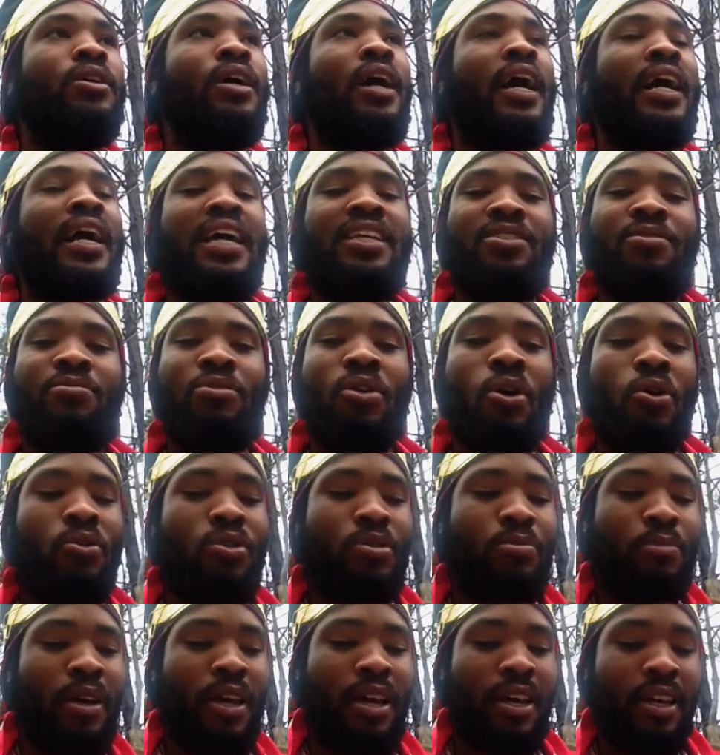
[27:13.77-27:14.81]
I got some
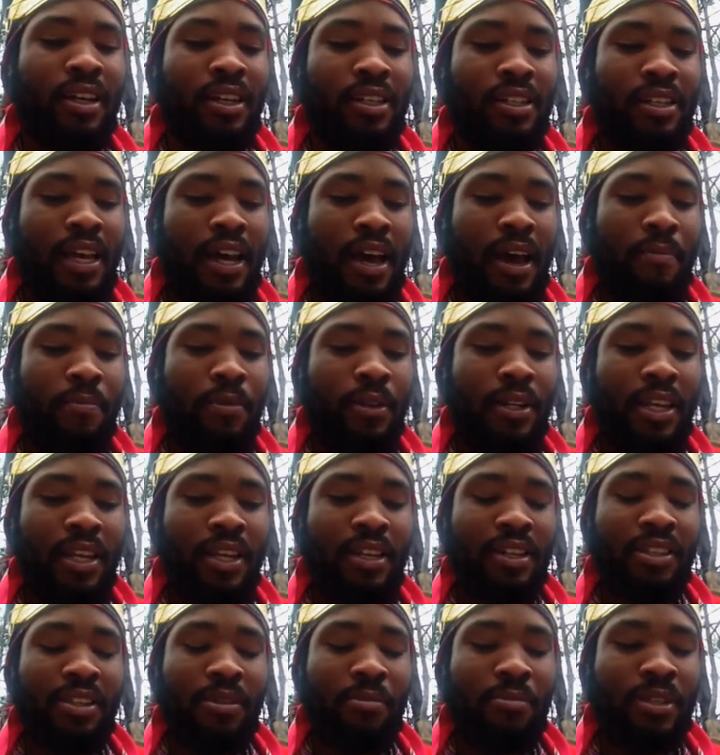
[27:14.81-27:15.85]
notes, man, because I be
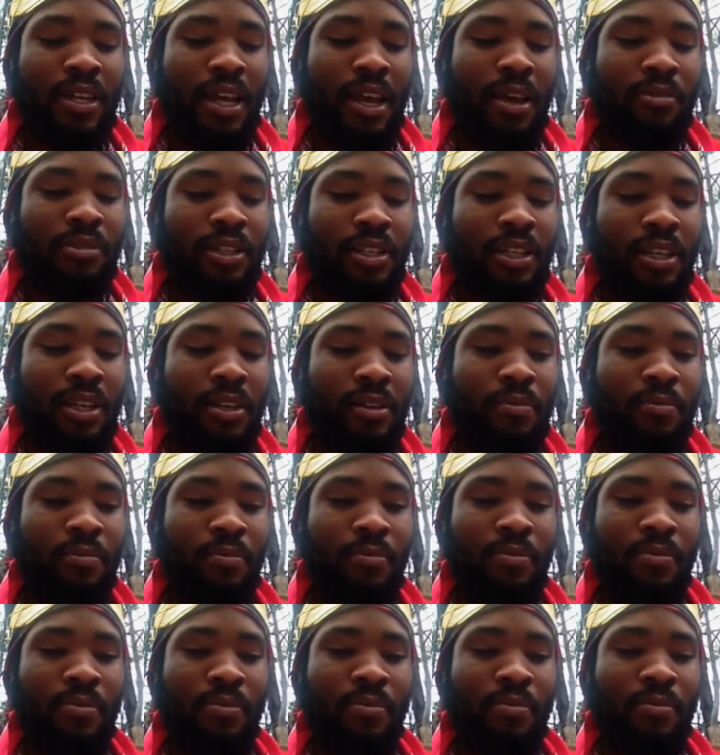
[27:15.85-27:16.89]
needing sometimes to keep
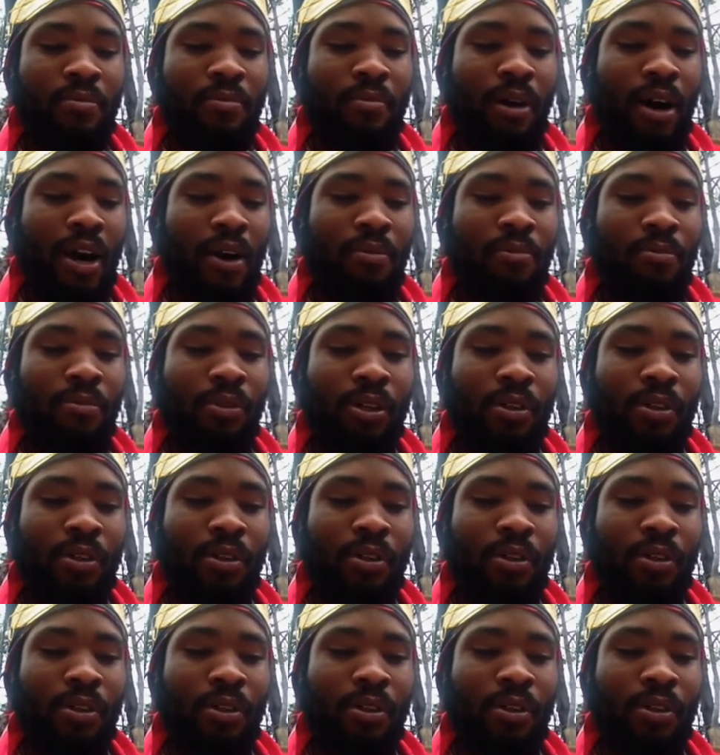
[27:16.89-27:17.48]
my